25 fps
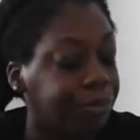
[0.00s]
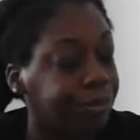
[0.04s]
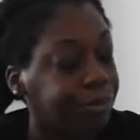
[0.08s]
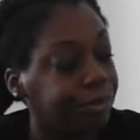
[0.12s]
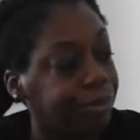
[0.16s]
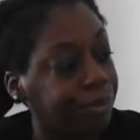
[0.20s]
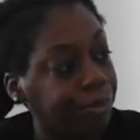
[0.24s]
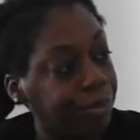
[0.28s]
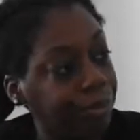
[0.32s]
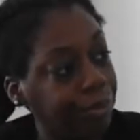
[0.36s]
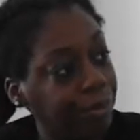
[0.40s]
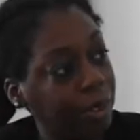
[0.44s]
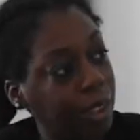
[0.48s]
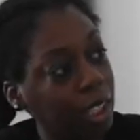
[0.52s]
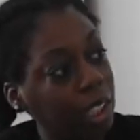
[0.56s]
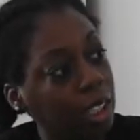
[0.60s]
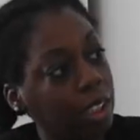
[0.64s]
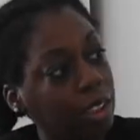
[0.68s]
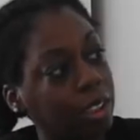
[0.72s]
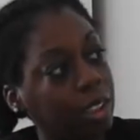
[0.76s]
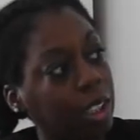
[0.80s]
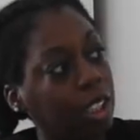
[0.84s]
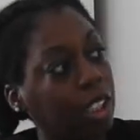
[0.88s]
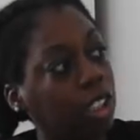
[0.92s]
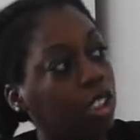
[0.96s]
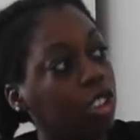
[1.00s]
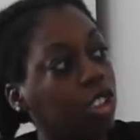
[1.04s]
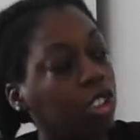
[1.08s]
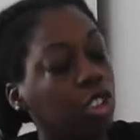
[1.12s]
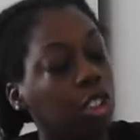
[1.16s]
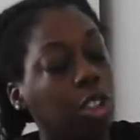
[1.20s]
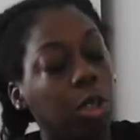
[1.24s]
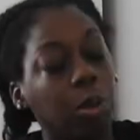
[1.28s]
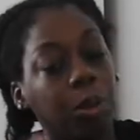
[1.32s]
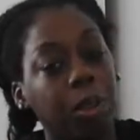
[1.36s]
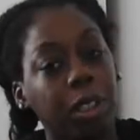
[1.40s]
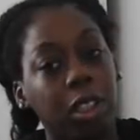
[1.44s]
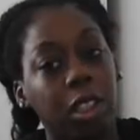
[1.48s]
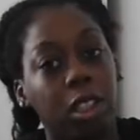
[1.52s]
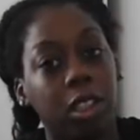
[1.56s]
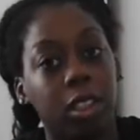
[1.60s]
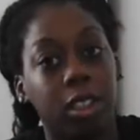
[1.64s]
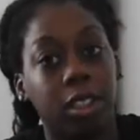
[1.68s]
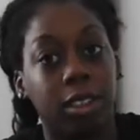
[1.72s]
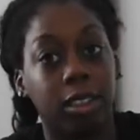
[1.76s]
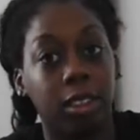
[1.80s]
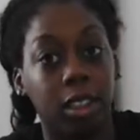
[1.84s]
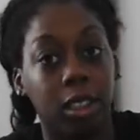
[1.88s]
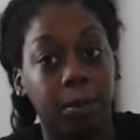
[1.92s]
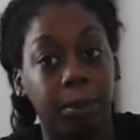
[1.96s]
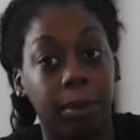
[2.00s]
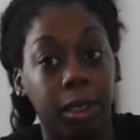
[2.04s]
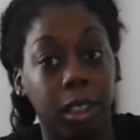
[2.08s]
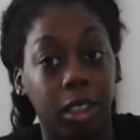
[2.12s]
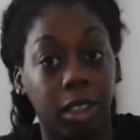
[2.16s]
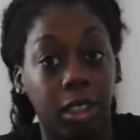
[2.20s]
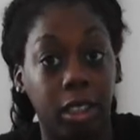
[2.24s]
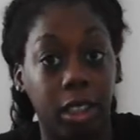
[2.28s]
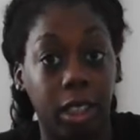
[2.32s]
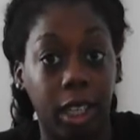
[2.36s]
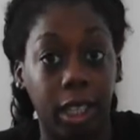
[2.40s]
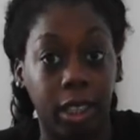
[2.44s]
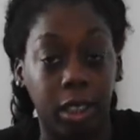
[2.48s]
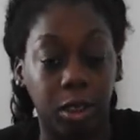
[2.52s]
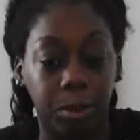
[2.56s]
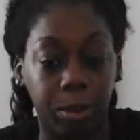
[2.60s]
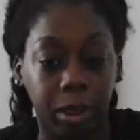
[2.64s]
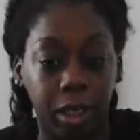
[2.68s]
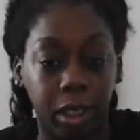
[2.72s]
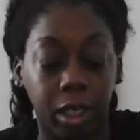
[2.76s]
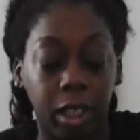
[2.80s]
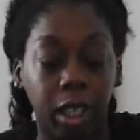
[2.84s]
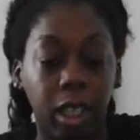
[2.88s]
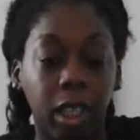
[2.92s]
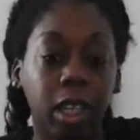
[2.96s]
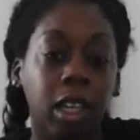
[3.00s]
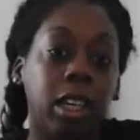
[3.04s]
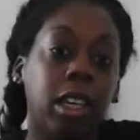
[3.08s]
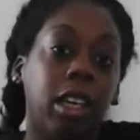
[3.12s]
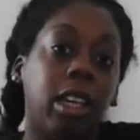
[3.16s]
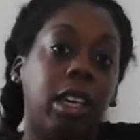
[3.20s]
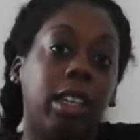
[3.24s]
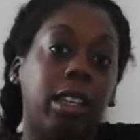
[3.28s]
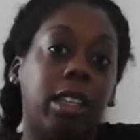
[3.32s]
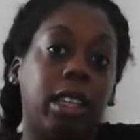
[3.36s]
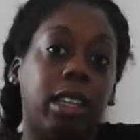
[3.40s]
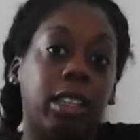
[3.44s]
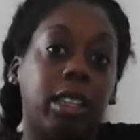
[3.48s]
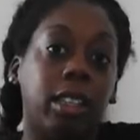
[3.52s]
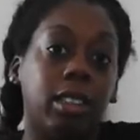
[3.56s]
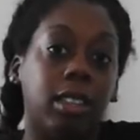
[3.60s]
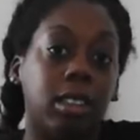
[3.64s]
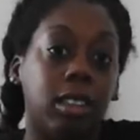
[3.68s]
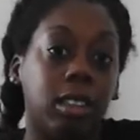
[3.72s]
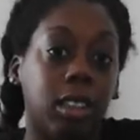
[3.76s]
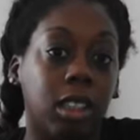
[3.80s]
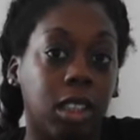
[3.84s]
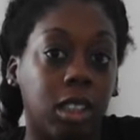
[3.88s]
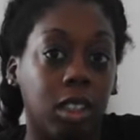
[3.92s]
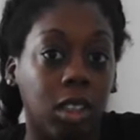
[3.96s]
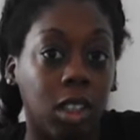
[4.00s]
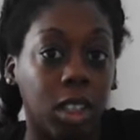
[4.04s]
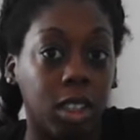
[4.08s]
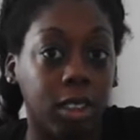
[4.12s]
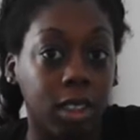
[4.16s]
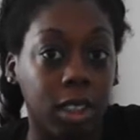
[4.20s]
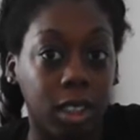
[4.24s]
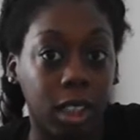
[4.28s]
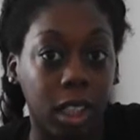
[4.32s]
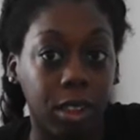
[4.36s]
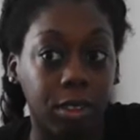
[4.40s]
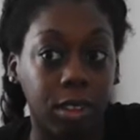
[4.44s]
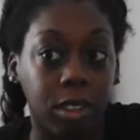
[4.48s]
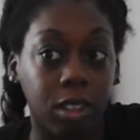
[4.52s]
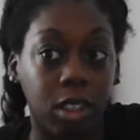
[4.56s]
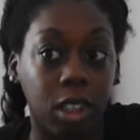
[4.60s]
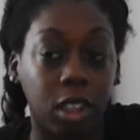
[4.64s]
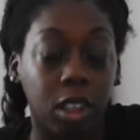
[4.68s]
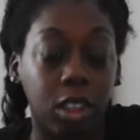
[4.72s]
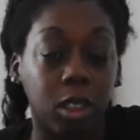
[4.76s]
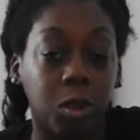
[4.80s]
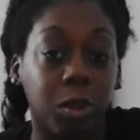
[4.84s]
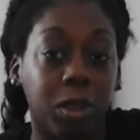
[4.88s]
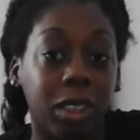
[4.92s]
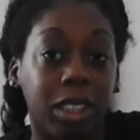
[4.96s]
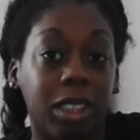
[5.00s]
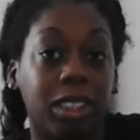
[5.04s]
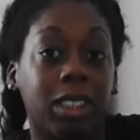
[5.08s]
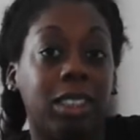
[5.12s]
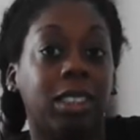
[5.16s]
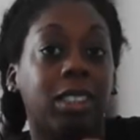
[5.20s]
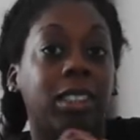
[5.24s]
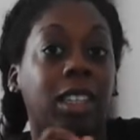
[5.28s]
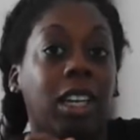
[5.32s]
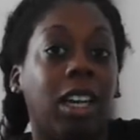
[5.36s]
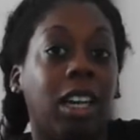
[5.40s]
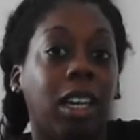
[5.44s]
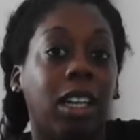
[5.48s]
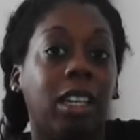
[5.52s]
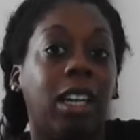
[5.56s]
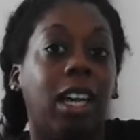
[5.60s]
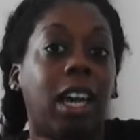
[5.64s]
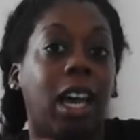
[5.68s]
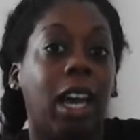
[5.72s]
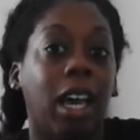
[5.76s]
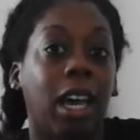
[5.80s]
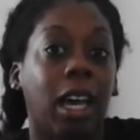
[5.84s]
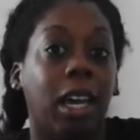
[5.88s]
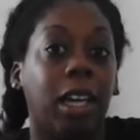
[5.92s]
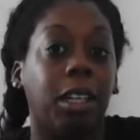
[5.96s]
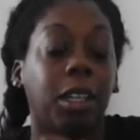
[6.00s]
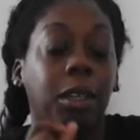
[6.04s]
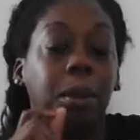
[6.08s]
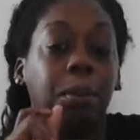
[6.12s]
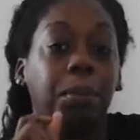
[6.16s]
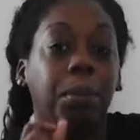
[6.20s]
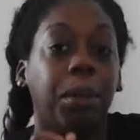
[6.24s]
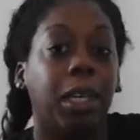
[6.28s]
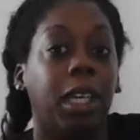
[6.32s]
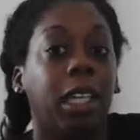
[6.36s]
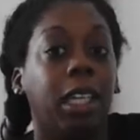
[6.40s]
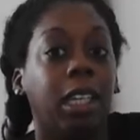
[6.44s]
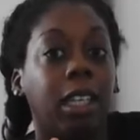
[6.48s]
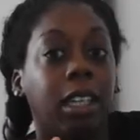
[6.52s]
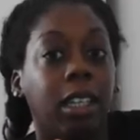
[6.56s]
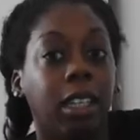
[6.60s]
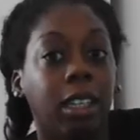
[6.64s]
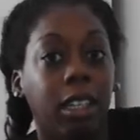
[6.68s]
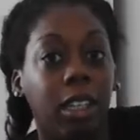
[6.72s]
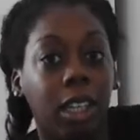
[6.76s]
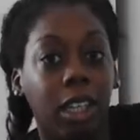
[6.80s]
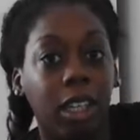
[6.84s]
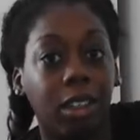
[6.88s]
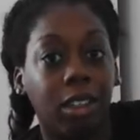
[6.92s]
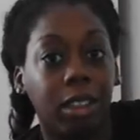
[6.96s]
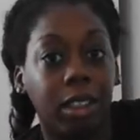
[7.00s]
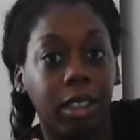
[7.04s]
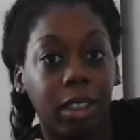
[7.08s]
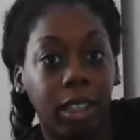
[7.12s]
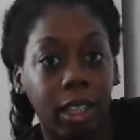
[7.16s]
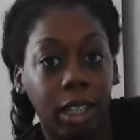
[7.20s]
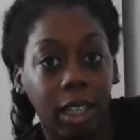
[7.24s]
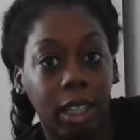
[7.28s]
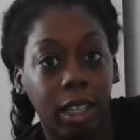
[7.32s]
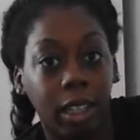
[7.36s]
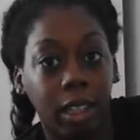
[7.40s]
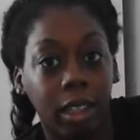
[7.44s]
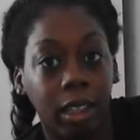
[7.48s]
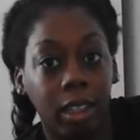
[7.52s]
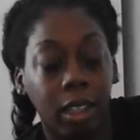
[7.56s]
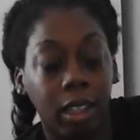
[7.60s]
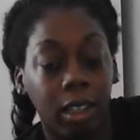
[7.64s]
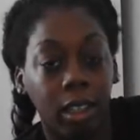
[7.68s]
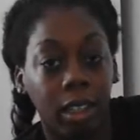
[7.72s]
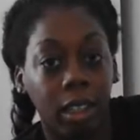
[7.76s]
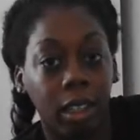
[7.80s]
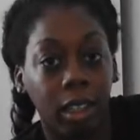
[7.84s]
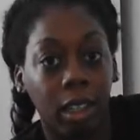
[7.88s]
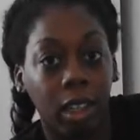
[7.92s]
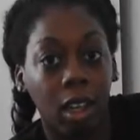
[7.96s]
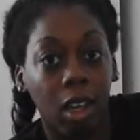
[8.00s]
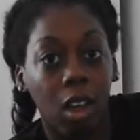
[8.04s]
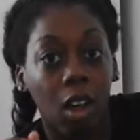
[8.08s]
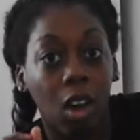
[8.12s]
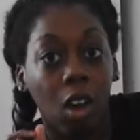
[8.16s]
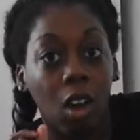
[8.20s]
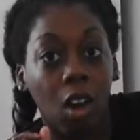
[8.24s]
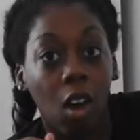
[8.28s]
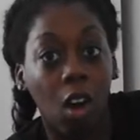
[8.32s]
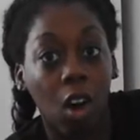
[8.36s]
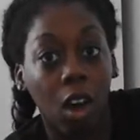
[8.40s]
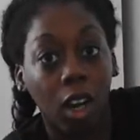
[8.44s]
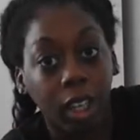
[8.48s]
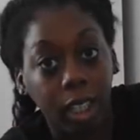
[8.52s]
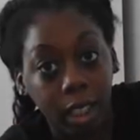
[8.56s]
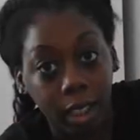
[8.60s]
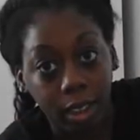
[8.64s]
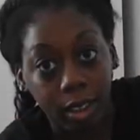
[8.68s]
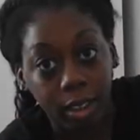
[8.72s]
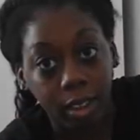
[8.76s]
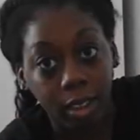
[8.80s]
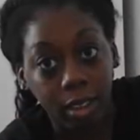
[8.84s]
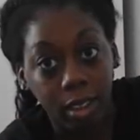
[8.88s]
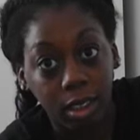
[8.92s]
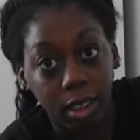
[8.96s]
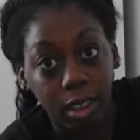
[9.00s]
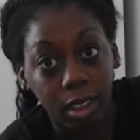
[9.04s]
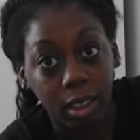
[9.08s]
I was like, there's no way y'all gonna sit up in here and lie to me that this is gonna cost $11 when the sign had baked carrot cake on it